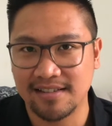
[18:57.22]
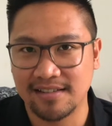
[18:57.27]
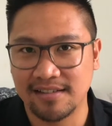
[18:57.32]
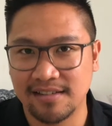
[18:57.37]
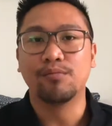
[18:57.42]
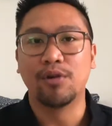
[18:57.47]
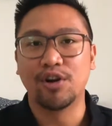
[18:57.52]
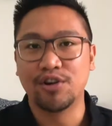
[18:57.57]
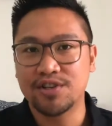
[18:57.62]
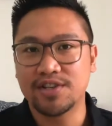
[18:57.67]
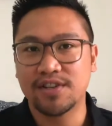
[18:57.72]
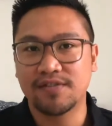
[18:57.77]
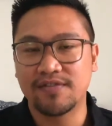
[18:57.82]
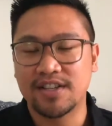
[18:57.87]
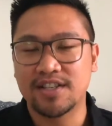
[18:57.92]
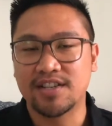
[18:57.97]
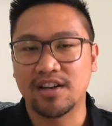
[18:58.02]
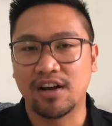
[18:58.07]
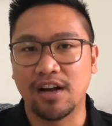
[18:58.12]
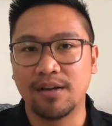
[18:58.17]
Most of
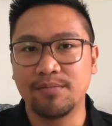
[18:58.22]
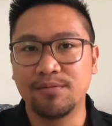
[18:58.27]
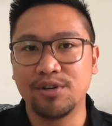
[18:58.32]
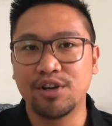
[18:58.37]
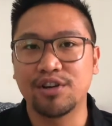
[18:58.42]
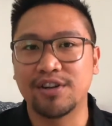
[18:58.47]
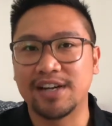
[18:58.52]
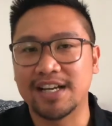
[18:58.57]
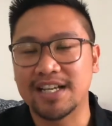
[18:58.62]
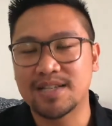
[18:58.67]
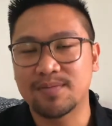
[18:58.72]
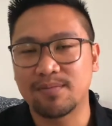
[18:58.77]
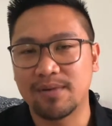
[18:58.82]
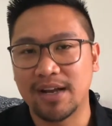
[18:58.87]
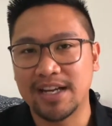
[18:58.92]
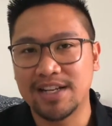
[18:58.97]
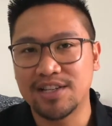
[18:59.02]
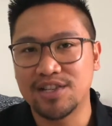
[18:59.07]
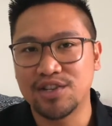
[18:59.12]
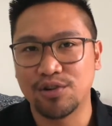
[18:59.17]
the time you can
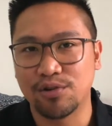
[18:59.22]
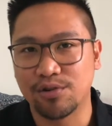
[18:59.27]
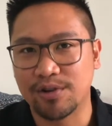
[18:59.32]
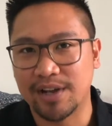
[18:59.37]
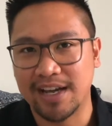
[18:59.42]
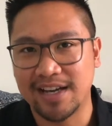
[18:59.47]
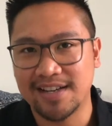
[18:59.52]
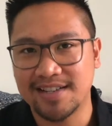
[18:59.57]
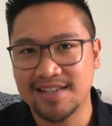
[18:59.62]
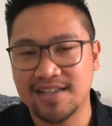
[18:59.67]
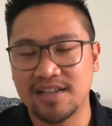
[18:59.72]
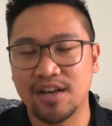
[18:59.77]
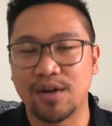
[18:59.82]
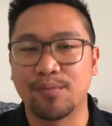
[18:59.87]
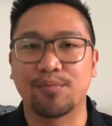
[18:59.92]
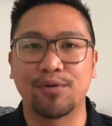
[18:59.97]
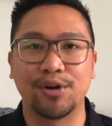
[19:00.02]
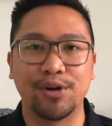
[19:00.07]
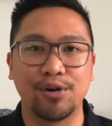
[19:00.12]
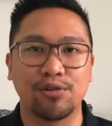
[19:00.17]
explain to your guests that a
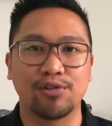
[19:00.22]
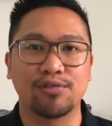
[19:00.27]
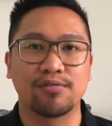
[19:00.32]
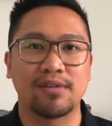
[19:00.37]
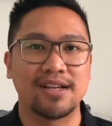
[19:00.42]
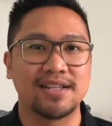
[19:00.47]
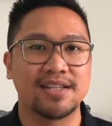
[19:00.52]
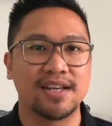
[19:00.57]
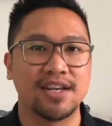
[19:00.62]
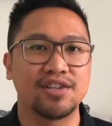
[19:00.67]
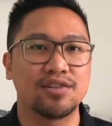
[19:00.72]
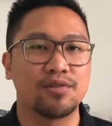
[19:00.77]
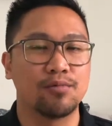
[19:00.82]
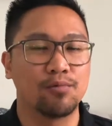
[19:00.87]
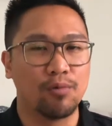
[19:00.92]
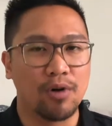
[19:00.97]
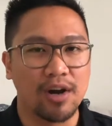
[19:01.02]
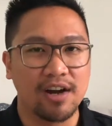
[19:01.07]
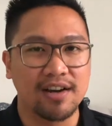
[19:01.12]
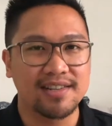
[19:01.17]

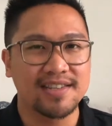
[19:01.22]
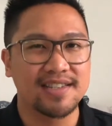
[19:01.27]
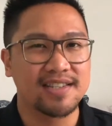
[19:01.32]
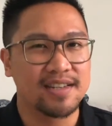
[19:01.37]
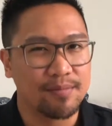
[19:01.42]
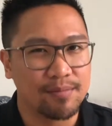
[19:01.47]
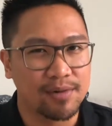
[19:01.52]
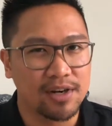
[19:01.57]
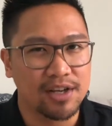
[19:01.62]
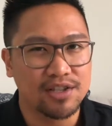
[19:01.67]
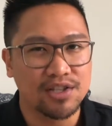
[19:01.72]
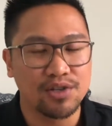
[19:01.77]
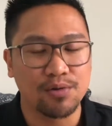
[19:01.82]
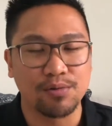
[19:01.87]
pre-authorization works similar to a